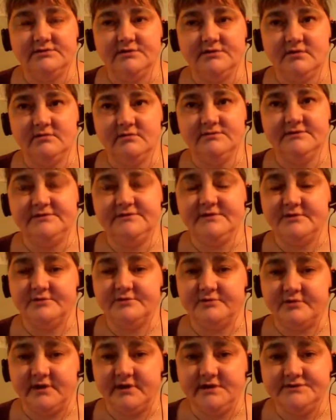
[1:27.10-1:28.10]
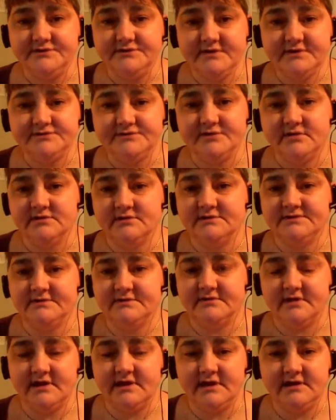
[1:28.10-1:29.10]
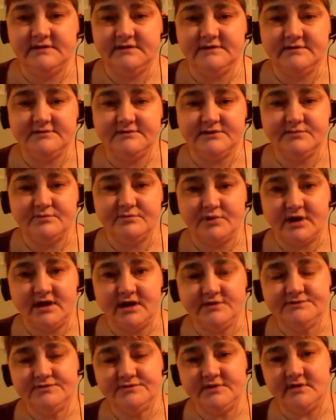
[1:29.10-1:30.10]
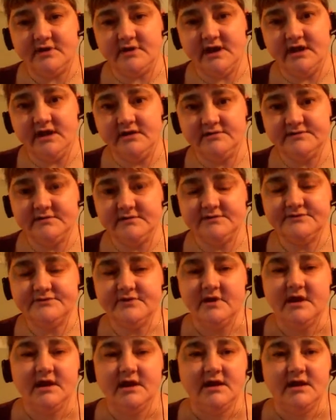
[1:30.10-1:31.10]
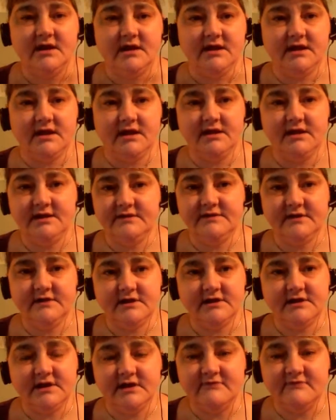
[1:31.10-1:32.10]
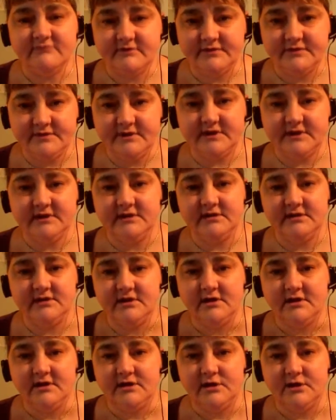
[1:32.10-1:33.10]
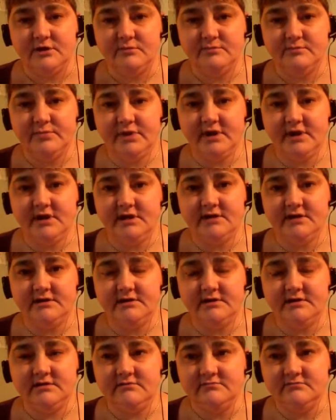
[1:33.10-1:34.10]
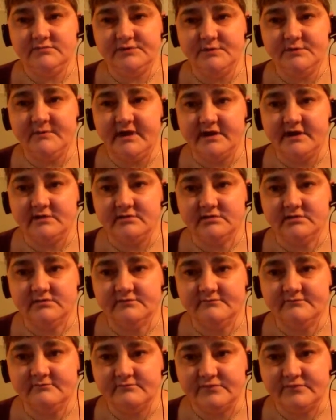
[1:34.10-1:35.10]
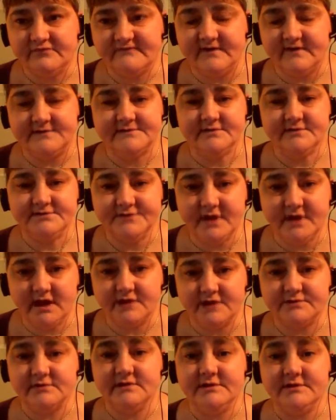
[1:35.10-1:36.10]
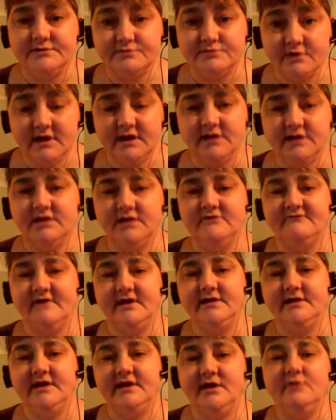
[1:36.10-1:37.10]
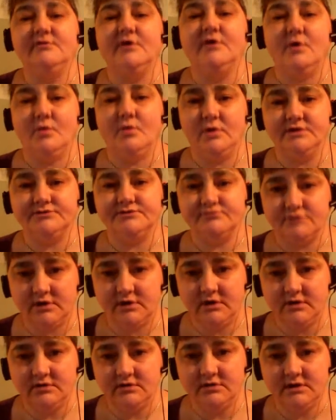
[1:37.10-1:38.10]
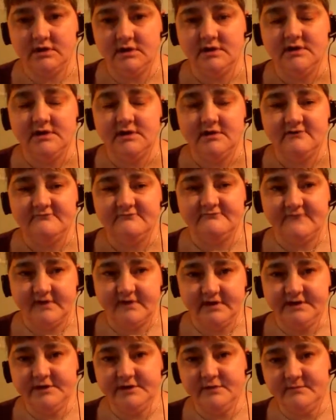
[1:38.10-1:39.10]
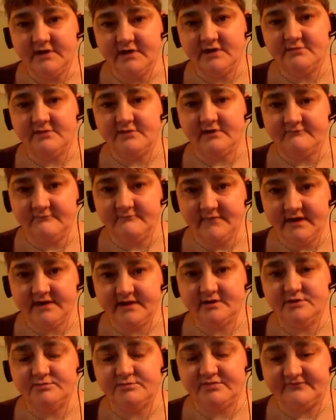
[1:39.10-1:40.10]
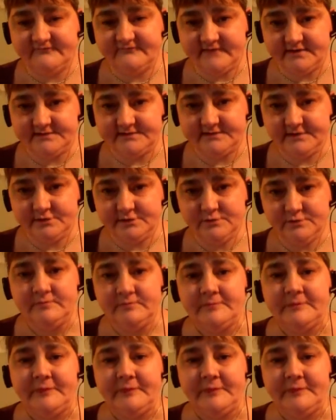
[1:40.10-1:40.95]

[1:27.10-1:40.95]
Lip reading: told that they're crazy, it's all in their head, they're depressed, they're anxious, anything and everything, but the medical professionals actually trying to find out what's wrong. Finding a medical professional